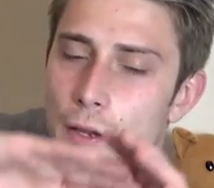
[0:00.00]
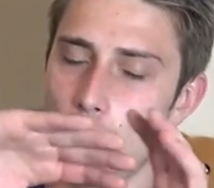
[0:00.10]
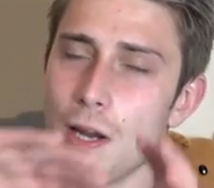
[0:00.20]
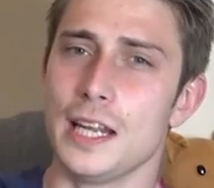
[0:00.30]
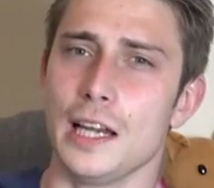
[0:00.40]

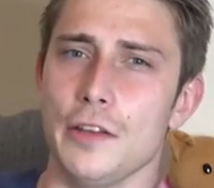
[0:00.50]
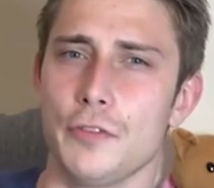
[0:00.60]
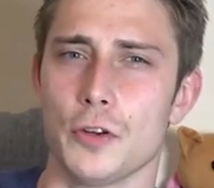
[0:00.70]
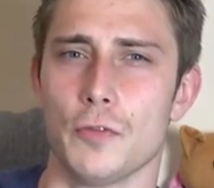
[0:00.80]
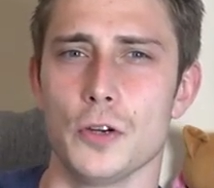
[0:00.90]
When they leave
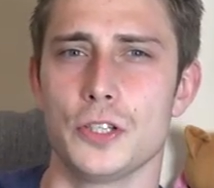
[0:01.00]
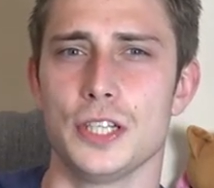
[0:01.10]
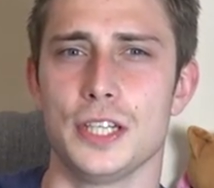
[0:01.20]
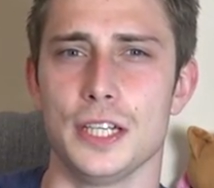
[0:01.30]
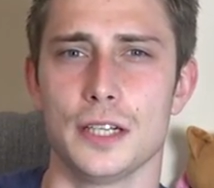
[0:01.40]

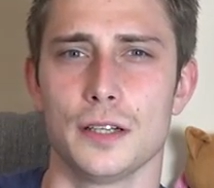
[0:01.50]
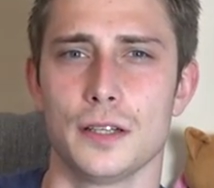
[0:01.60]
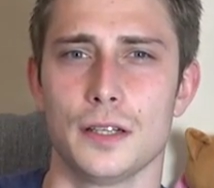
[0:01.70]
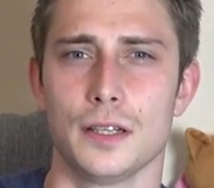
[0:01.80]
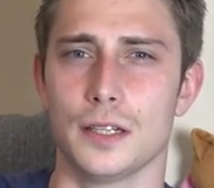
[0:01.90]
university,
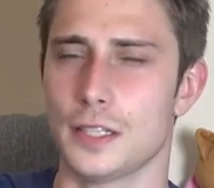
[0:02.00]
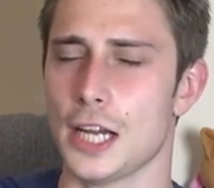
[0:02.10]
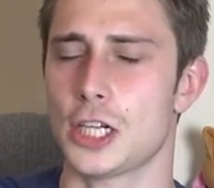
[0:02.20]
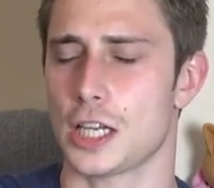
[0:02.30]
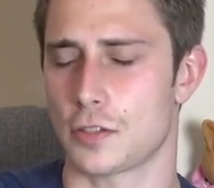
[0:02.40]

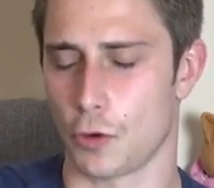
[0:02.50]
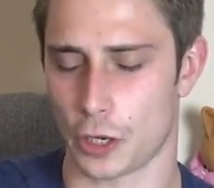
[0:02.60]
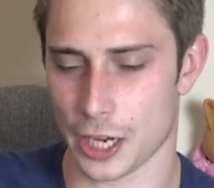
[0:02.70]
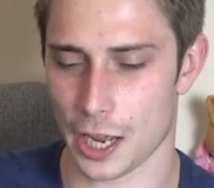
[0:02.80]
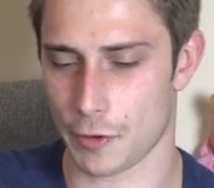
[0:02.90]
they just
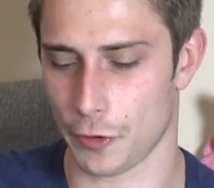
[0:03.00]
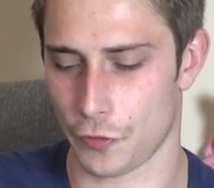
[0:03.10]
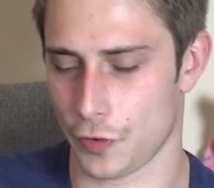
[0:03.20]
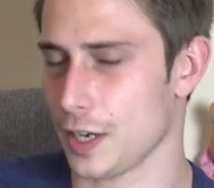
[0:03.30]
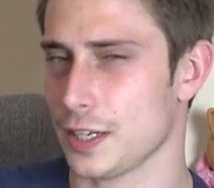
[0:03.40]
forget
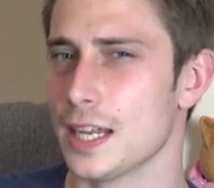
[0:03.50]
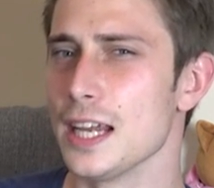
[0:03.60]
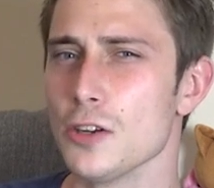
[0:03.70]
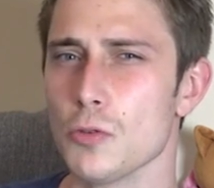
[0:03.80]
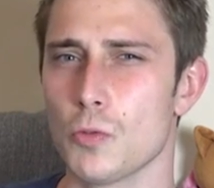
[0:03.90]
everything.
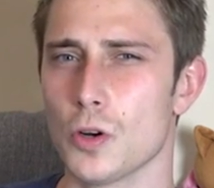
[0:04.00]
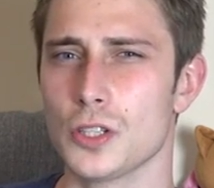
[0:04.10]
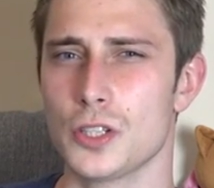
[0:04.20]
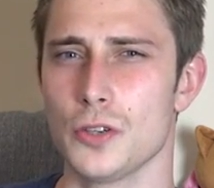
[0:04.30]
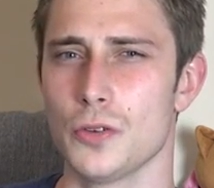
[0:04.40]
They don't
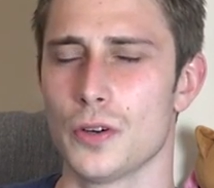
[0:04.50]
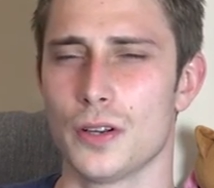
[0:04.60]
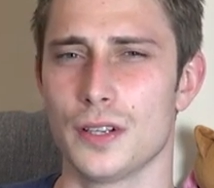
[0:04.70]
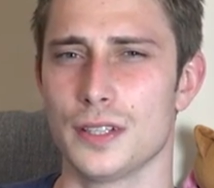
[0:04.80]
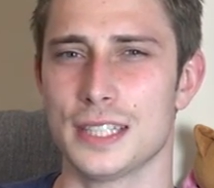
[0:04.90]
want to
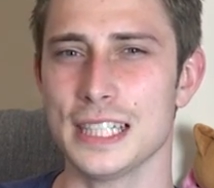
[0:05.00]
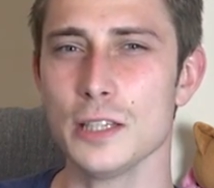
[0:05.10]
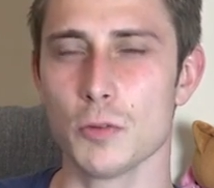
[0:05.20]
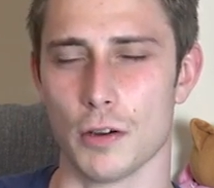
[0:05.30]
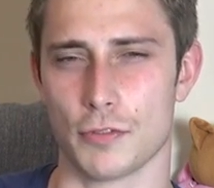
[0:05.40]

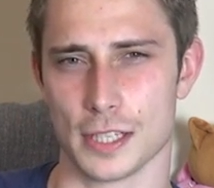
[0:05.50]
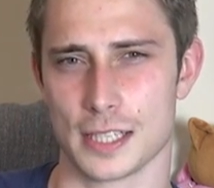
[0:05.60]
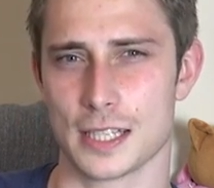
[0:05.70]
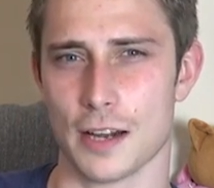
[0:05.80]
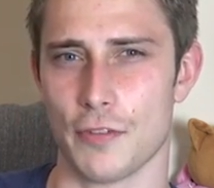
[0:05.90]
deal with this
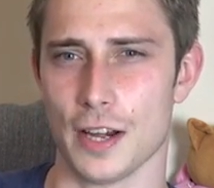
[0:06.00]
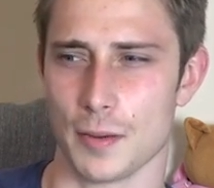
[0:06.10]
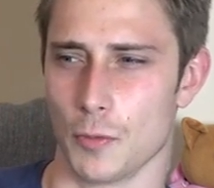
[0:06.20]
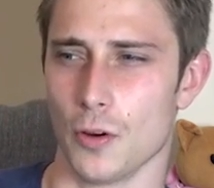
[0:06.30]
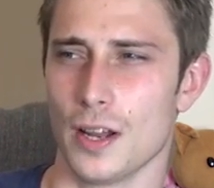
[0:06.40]
stuff
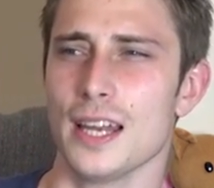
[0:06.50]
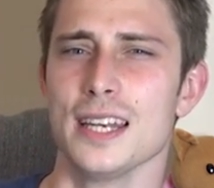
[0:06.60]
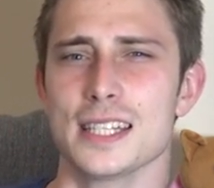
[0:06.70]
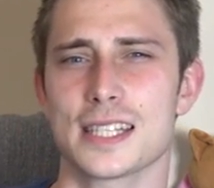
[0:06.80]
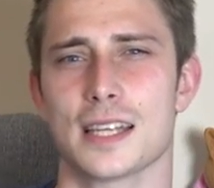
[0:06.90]
anymore, and
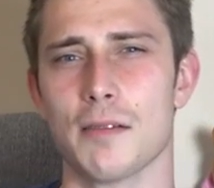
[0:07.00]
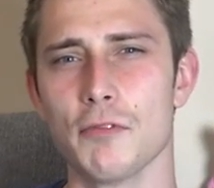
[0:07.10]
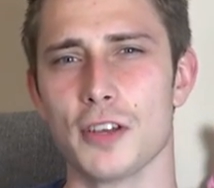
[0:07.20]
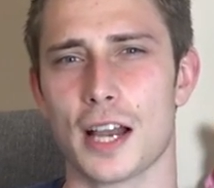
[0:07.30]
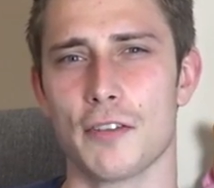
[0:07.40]
that's
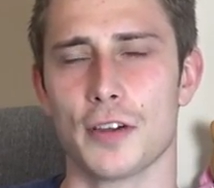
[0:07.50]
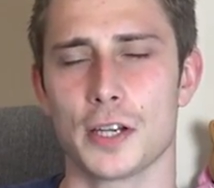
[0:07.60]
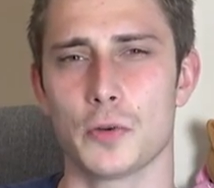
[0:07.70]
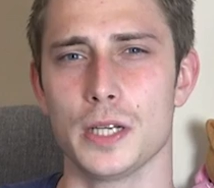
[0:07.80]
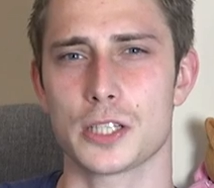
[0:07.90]
something I
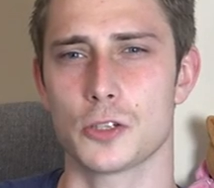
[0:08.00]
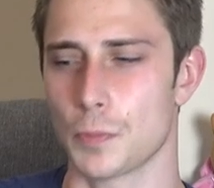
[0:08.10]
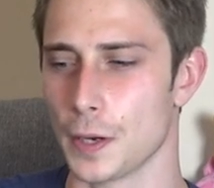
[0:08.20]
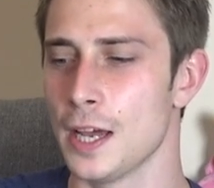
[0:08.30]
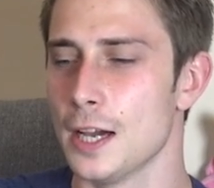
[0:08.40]
find really
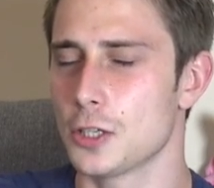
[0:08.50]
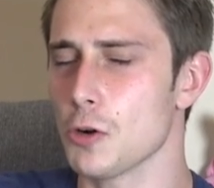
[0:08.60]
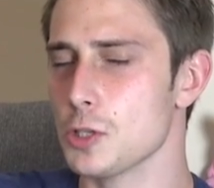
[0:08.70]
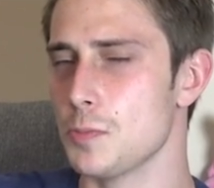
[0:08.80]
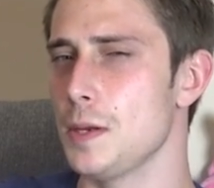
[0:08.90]
stupid.
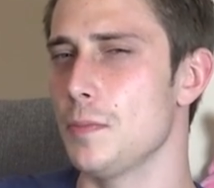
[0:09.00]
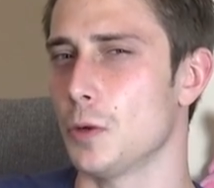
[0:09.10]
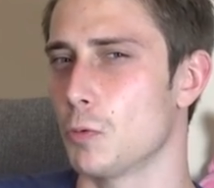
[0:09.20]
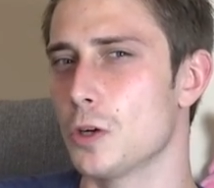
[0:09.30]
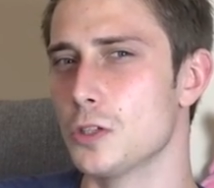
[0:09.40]
Those
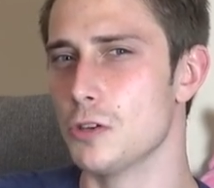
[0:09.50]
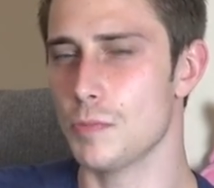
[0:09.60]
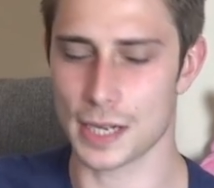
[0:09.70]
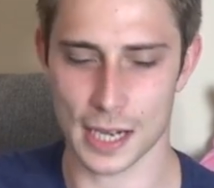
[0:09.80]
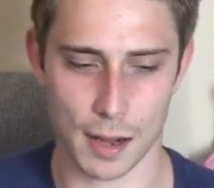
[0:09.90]
people want to
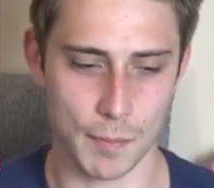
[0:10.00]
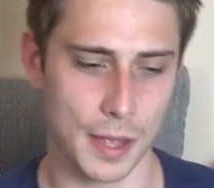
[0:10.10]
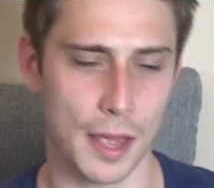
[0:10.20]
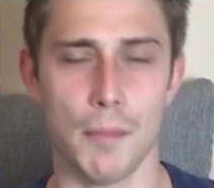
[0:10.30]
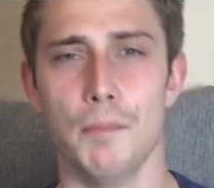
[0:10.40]
become
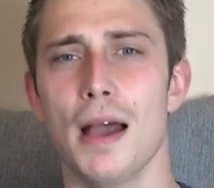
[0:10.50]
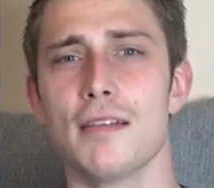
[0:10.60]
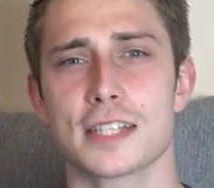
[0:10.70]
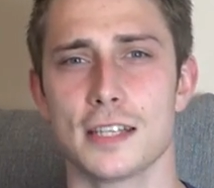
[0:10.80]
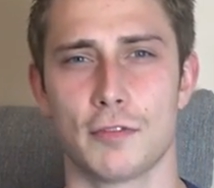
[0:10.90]

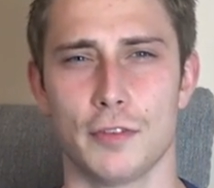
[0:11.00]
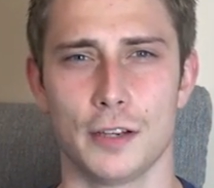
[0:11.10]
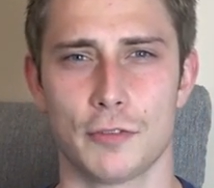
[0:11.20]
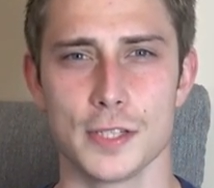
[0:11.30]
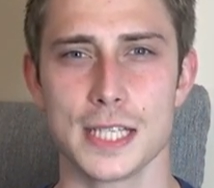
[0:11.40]
maths
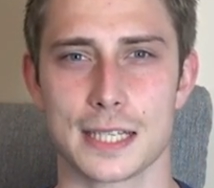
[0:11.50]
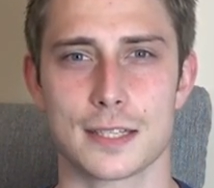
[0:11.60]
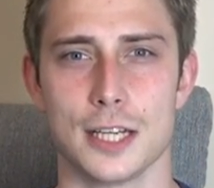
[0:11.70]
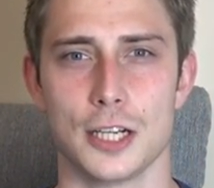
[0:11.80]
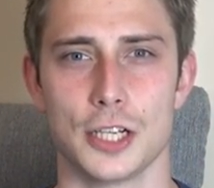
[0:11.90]
and
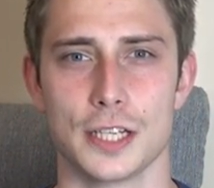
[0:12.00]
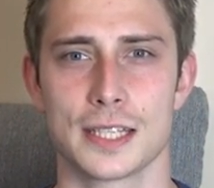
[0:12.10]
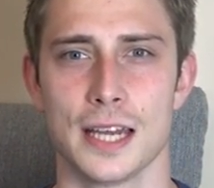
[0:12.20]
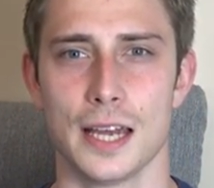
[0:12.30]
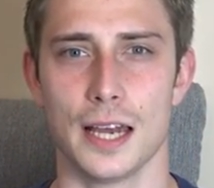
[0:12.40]
physics
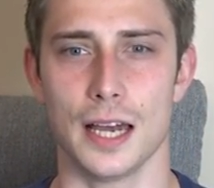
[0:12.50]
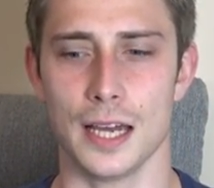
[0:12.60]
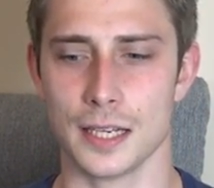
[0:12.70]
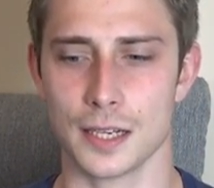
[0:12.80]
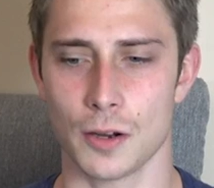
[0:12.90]
teachers,
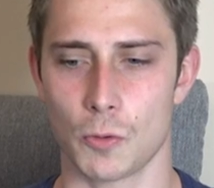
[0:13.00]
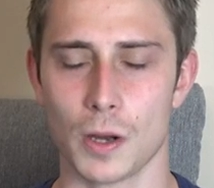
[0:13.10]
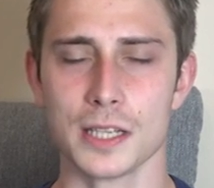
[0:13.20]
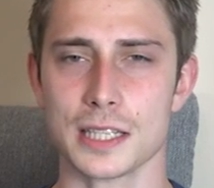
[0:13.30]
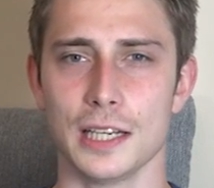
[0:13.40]
and
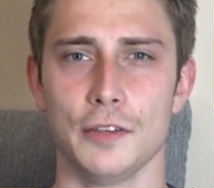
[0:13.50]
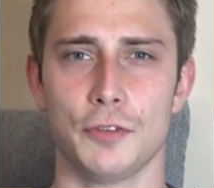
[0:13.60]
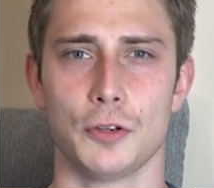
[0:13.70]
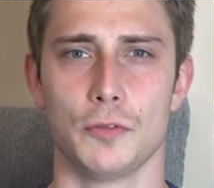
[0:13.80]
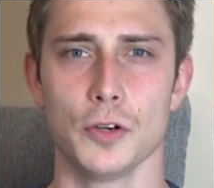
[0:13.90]
once they
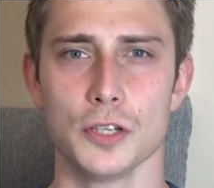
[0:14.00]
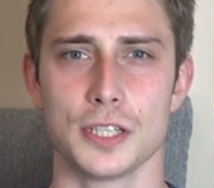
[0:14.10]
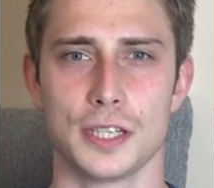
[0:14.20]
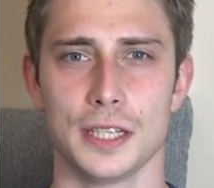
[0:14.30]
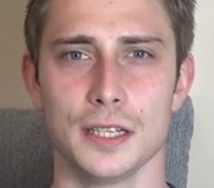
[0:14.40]
leave
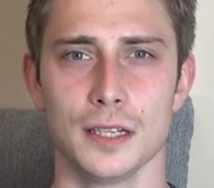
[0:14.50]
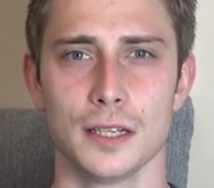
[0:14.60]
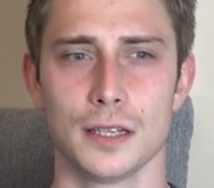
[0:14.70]
university,